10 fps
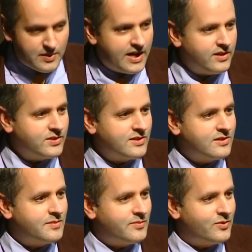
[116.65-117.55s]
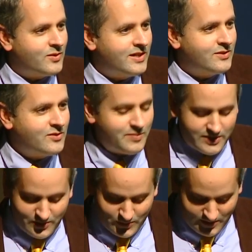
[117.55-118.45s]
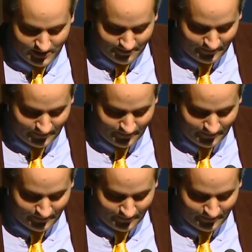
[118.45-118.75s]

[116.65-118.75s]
model system for Ron to have been using.